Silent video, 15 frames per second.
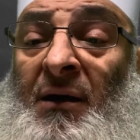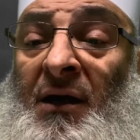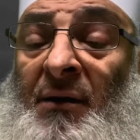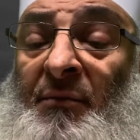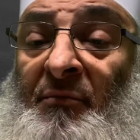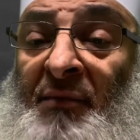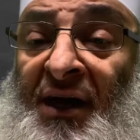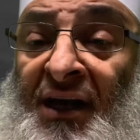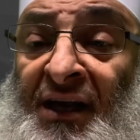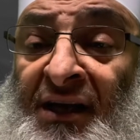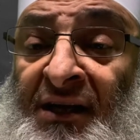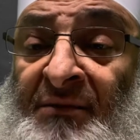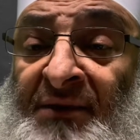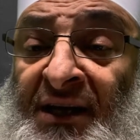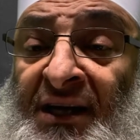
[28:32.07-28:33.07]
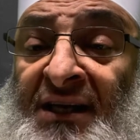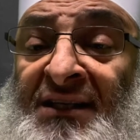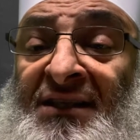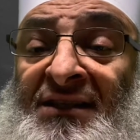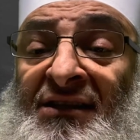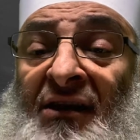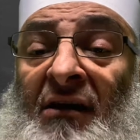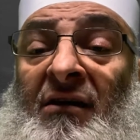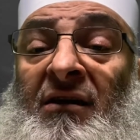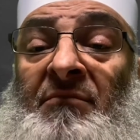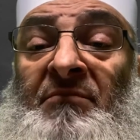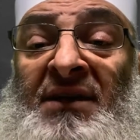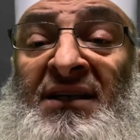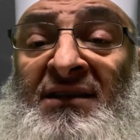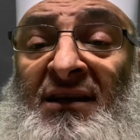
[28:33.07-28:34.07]
making his tongue
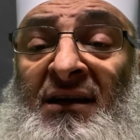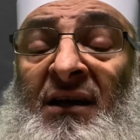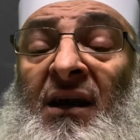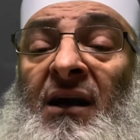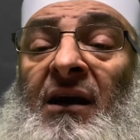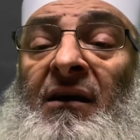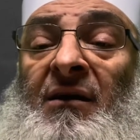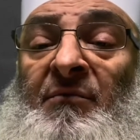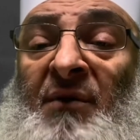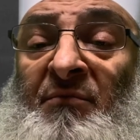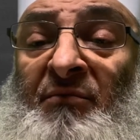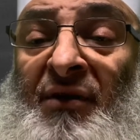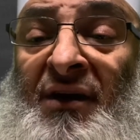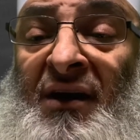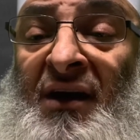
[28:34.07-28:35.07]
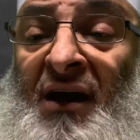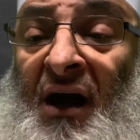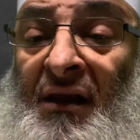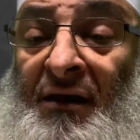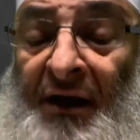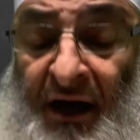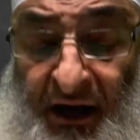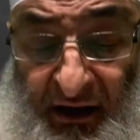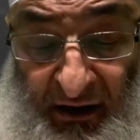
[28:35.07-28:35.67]
busy, remembering Allah,